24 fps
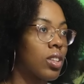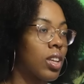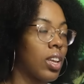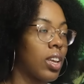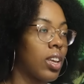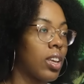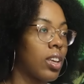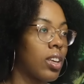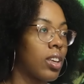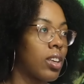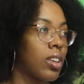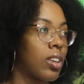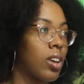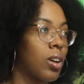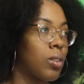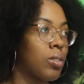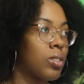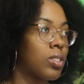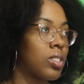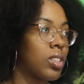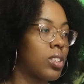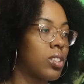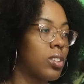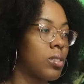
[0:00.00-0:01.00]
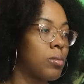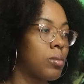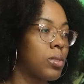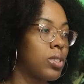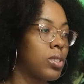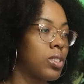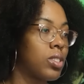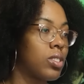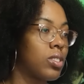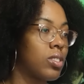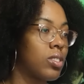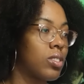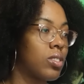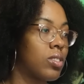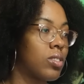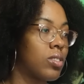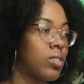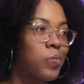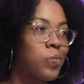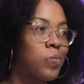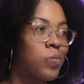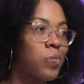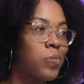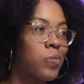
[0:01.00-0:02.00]
Dang, y'all were sent on missions
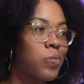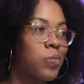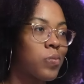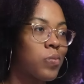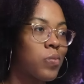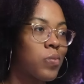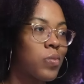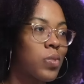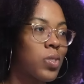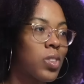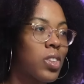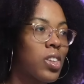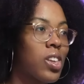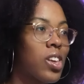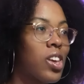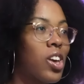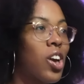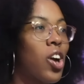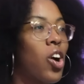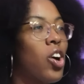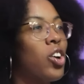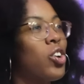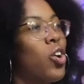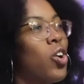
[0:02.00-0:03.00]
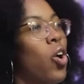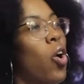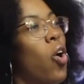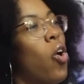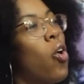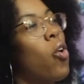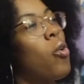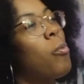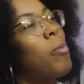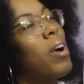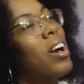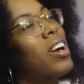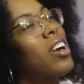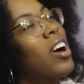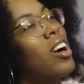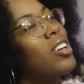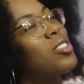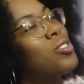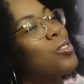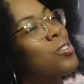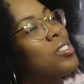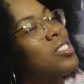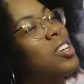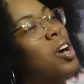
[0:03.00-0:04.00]
alone. Oh my
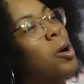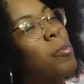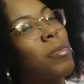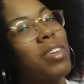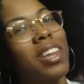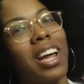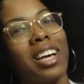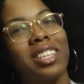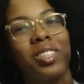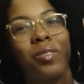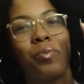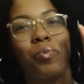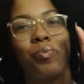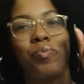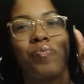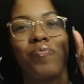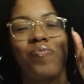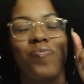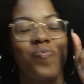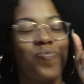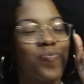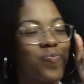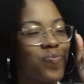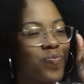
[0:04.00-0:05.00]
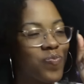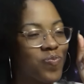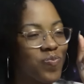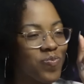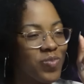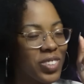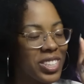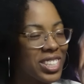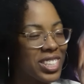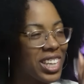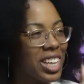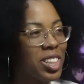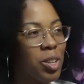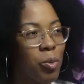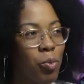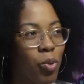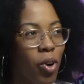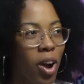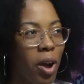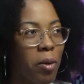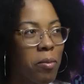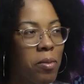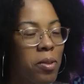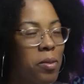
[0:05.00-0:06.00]
god, don't tell me that's the... Is that the
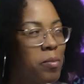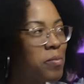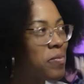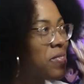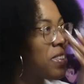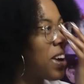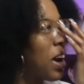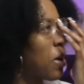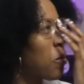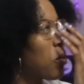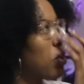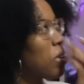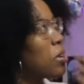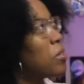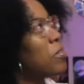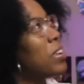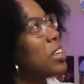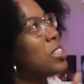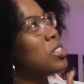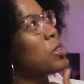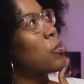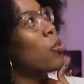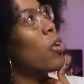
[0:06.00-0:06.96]
problem? I wonder if that's